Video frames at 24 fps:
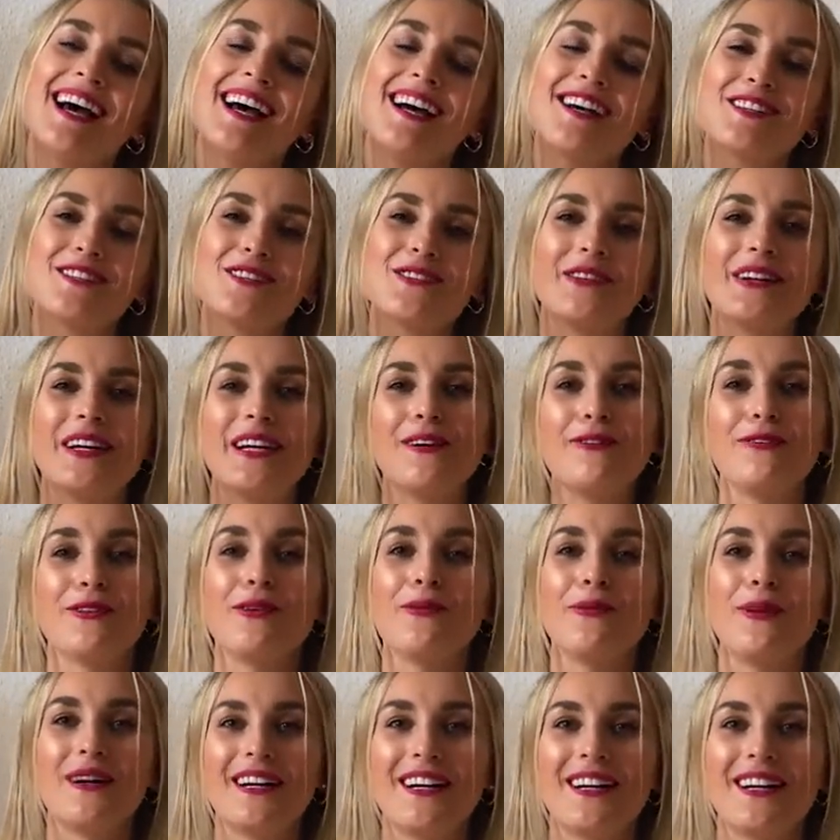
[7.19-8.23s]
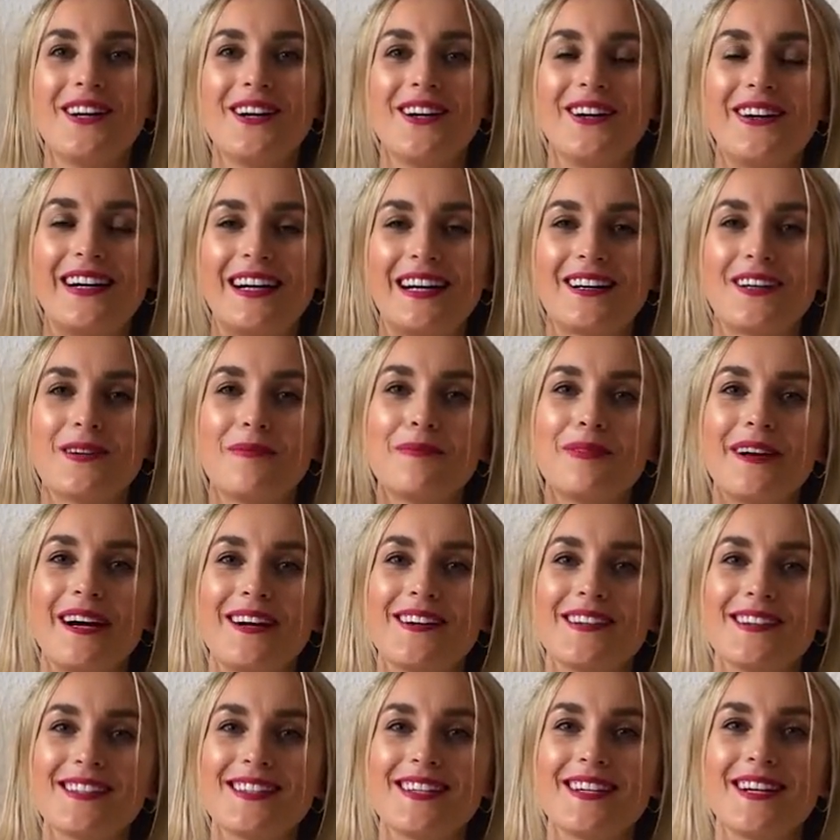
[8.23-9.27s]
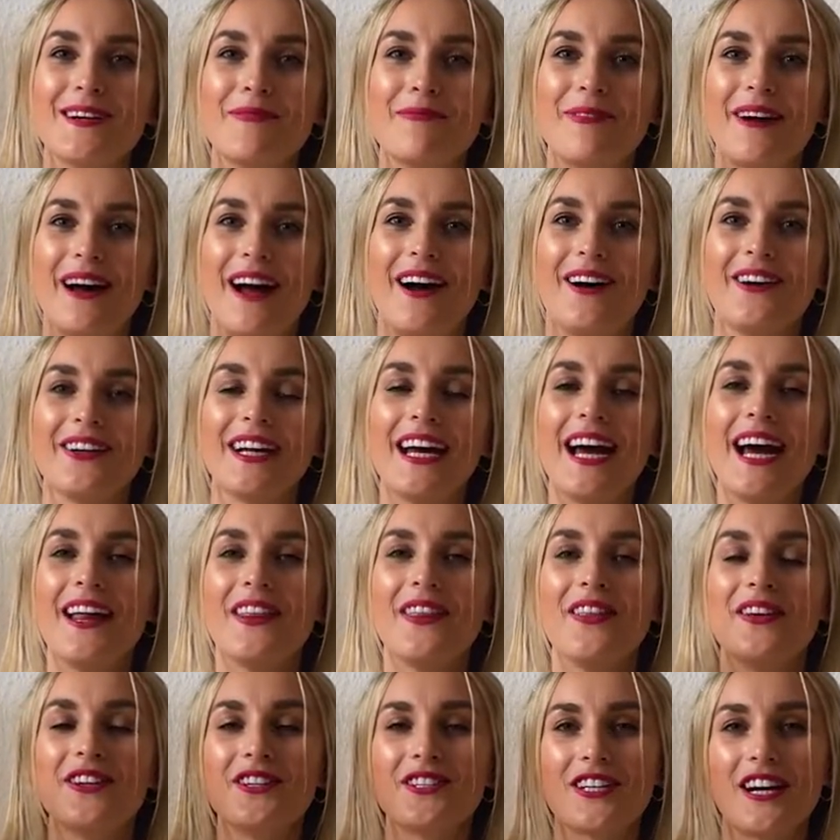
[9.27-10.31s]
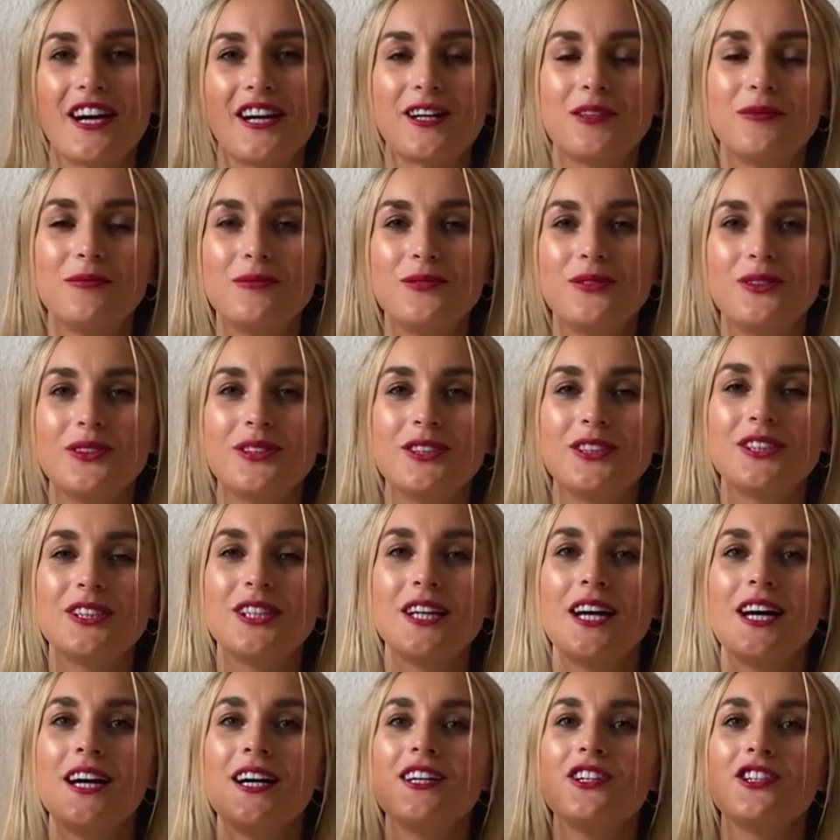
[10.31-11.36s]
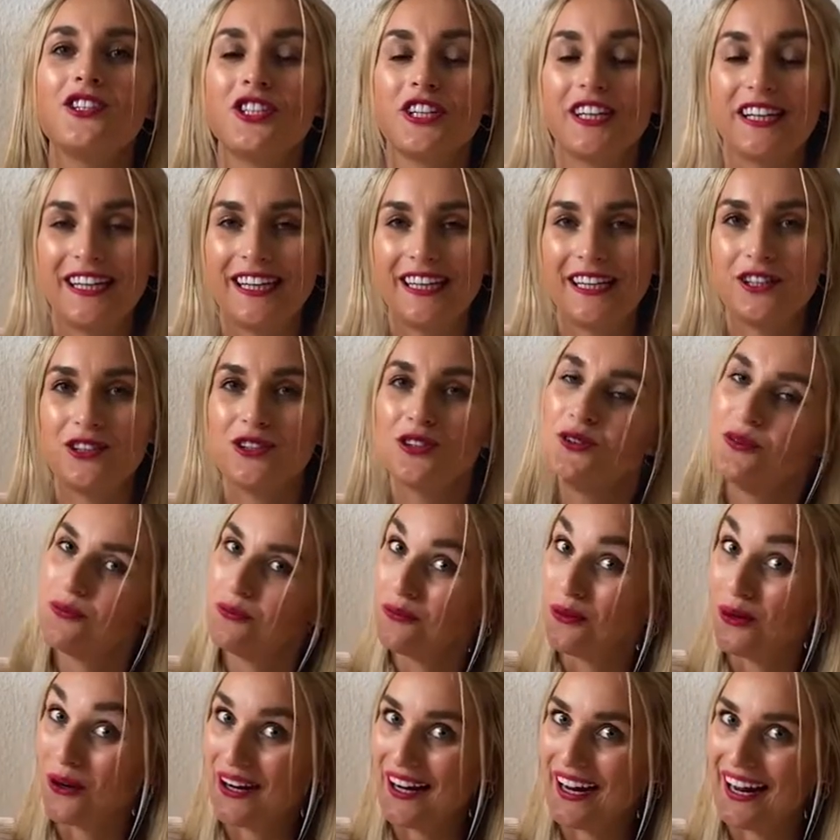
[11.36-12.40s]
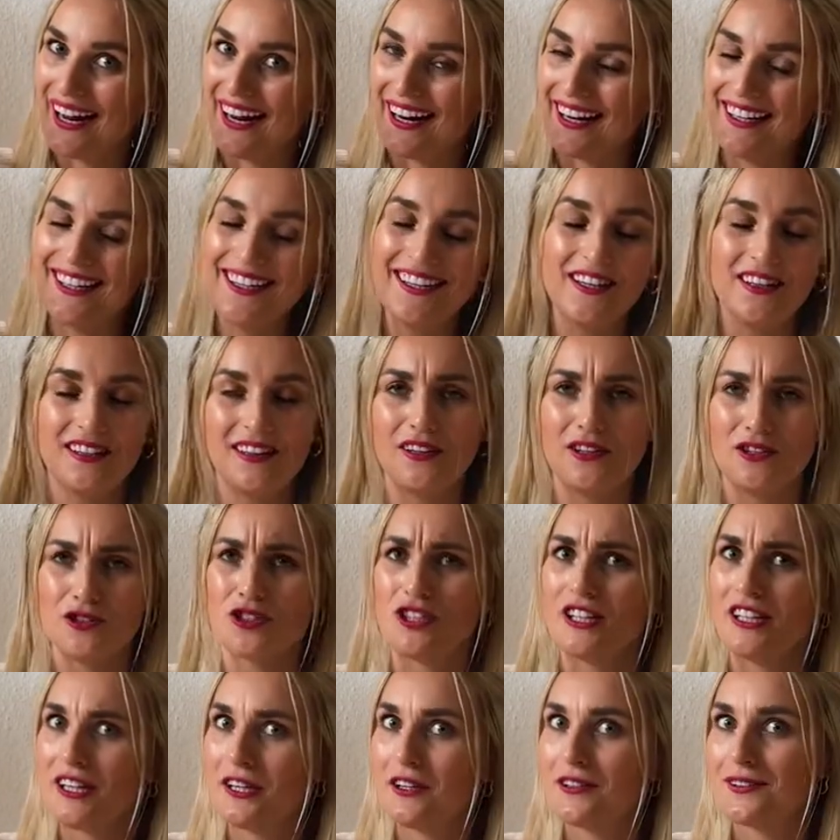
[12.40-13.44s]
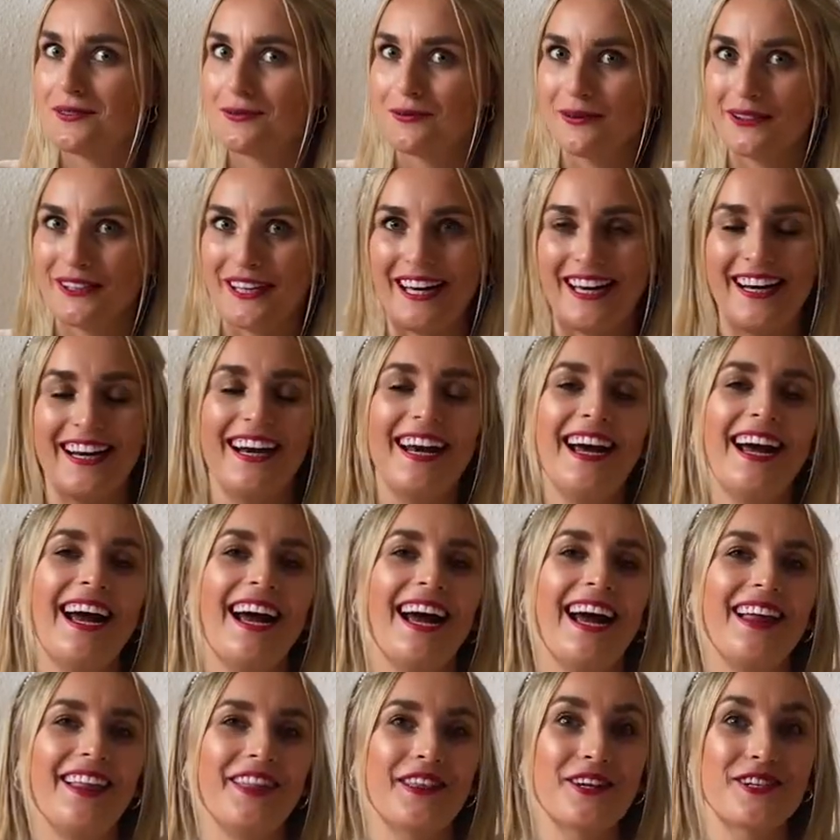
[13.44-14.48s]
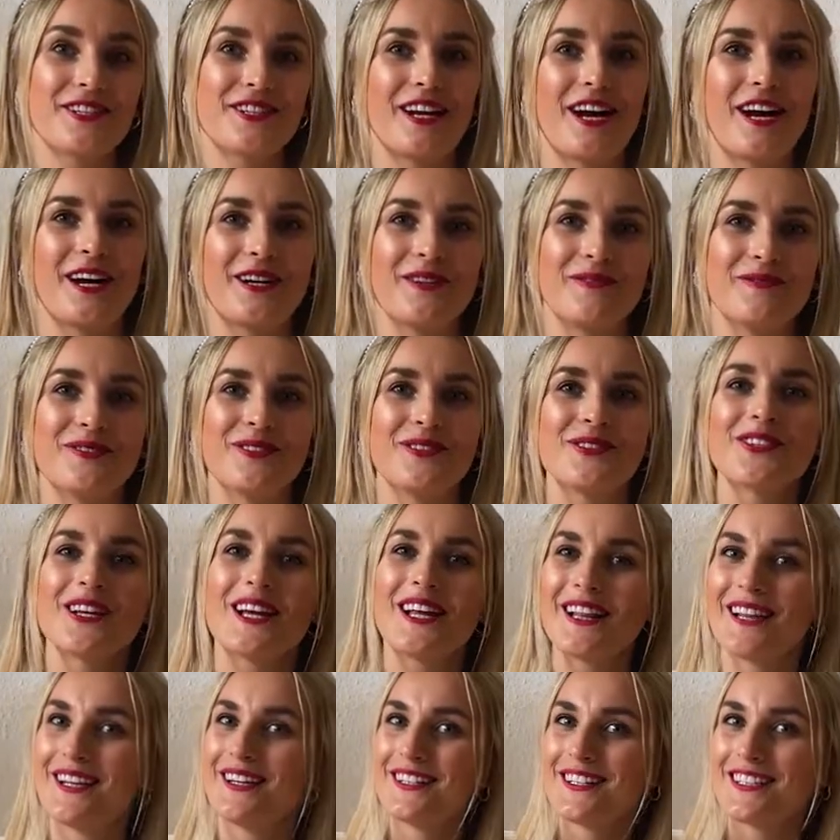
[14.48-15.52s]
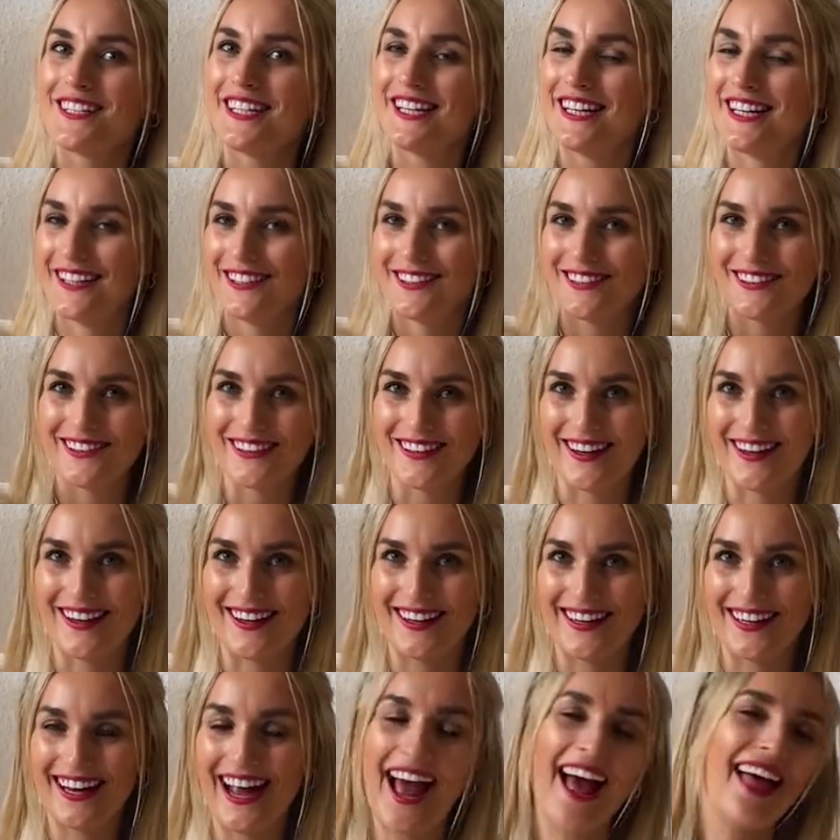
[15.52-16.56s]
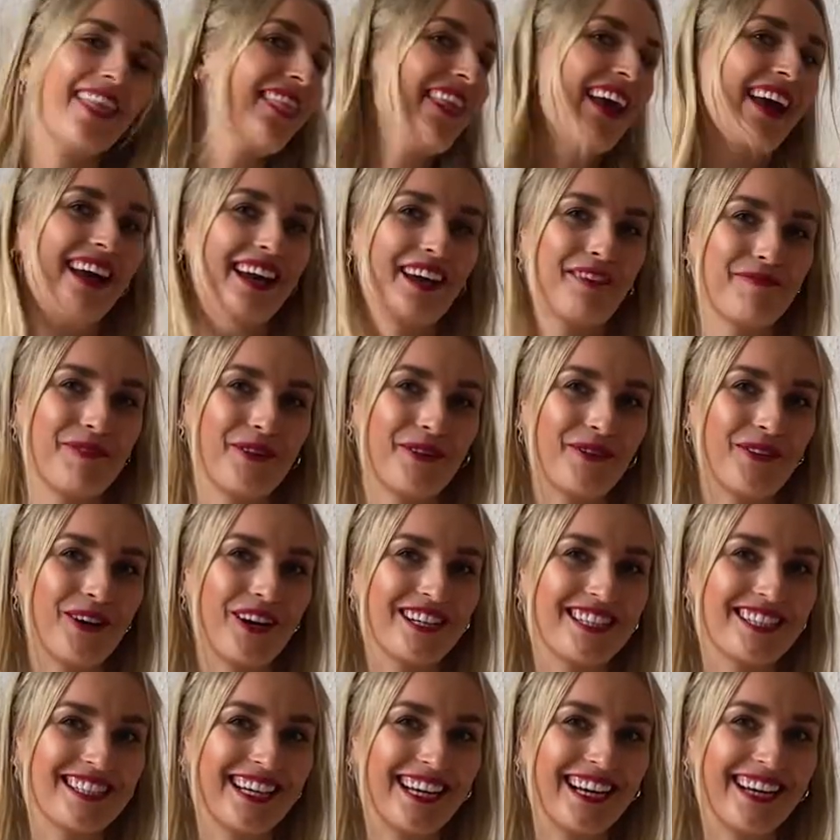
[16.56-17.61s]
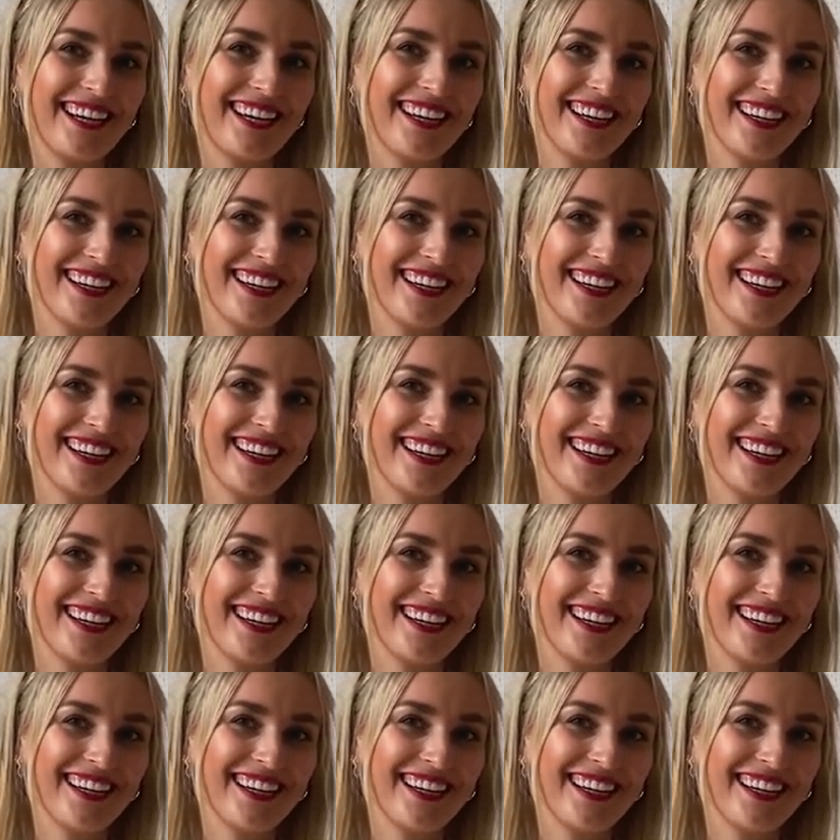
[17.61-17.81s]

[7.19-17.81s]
So if you want to know a comparison about the Jacquemus Chiquito Moyen, Le Chiquito Moyen, and the Jacquemus Le Chiquito Long, then keep on watching.